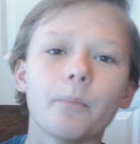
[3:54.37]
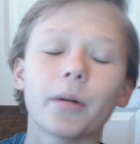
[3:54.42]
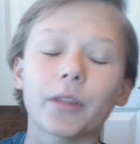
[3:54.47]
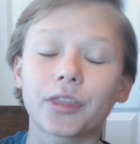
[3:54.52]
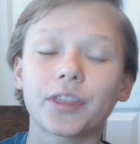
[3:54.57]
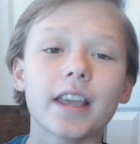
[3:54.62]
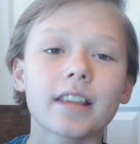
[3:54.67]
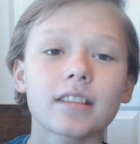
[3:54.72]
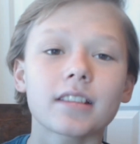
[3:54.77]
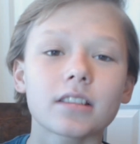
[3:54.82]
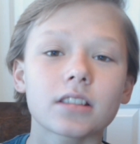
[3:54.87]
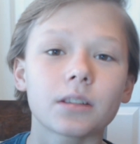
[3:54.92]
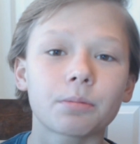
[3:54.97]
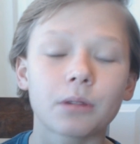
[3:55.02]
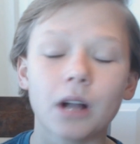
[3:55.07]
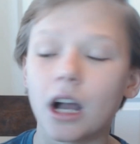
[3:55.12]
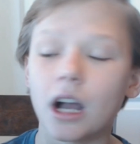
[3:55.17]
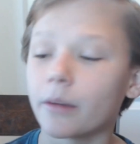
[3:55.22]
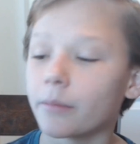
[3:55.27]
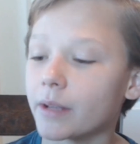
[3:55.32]
But this is the
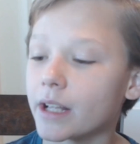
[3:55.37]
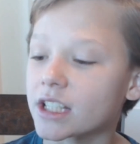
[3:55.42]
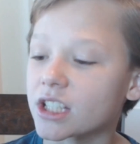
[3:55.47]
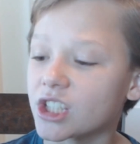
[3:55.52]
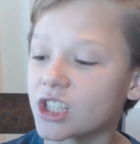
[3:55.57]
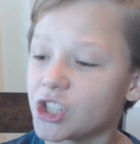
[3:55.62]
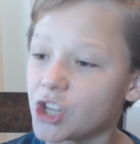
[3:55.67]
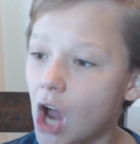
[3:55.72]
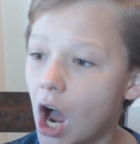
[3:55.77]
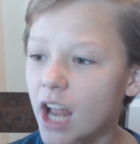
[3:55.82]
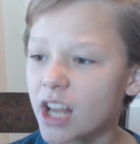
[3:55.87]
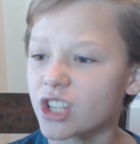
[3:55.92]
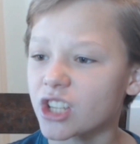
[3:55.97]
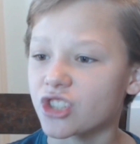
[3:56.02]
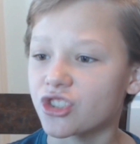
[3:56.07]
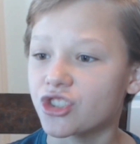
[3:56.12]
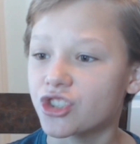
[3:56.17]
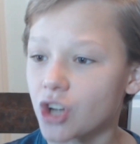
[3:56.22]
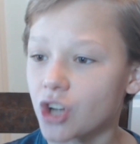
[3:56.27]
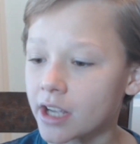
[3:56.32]
problem. It's not
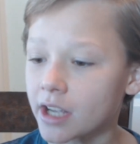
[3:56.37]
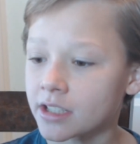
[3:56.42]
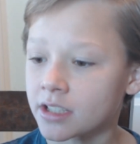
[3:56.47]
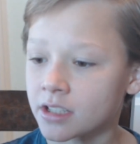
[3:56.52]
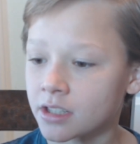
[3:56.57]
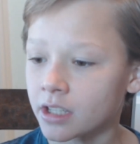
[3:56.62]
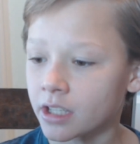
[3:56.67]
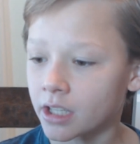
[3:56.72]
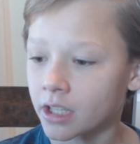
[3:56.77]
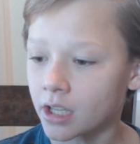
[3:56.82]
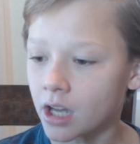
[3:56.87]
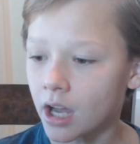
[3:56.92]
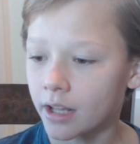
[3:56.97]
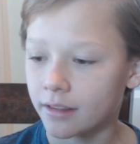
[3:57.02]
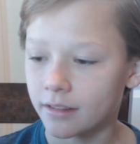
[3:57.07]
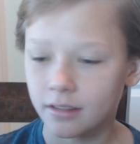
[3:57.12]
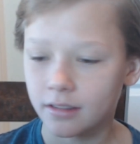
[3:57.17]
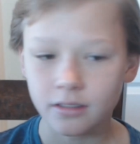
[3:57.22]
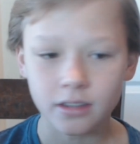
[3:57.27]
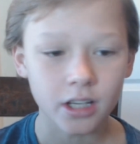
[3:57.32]
just the
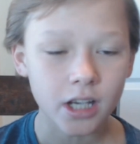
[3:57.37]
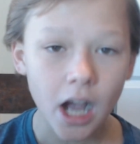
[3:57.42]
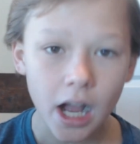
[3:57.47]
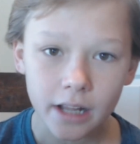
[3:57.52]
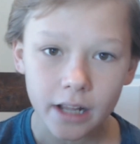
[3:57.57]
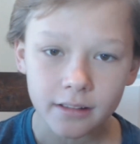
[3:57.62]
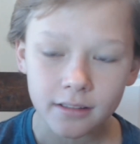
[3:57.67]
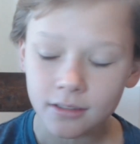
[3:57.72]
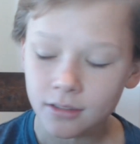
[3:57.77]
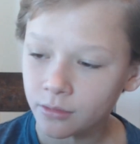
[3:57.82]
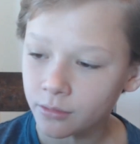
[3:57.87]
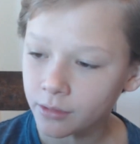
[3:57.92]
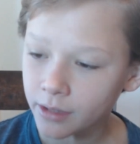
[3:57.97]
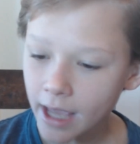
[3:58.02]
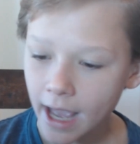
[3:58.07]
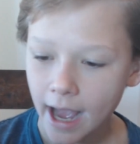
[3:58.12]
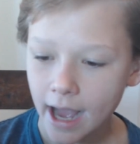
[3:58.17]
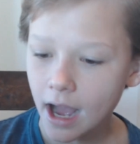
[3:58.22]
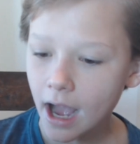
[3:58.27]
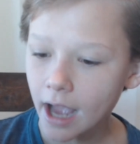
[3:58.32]
guns. The guns,
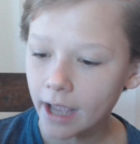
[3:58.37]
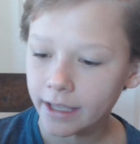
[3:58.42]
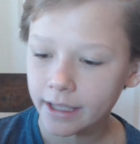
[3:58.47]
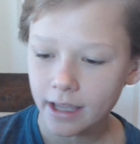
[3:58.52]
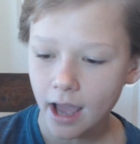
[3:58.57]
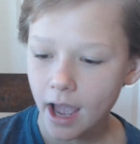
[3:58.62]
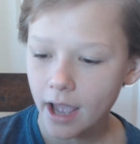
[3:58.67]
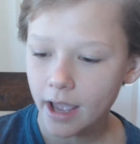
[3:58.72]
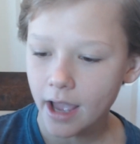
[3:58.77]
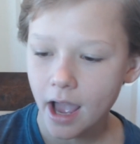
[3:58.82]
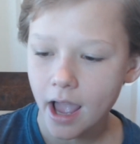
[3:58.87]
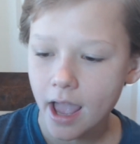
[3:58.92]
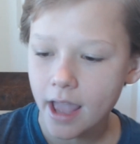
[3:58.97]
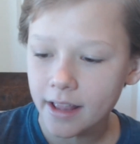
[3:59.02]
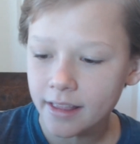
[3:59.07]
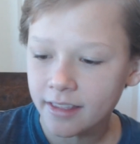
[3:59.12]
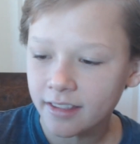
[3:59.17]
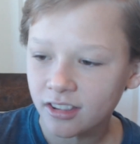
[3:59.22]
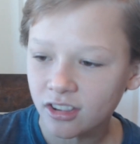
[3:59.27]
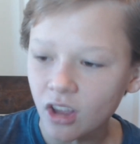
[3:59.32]
yeah,
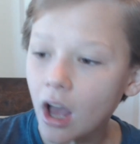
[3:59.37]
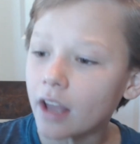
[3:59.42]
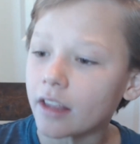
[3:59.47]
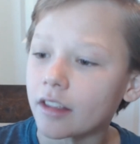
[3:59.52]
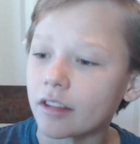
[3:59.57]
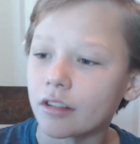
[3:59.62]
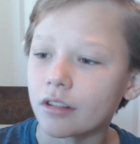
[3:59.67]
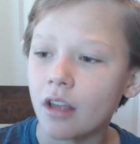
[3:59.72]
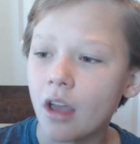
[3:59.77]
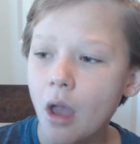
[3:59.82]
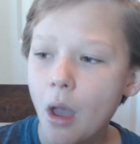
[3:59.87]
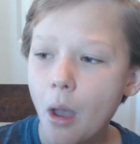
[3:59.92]
it sucks.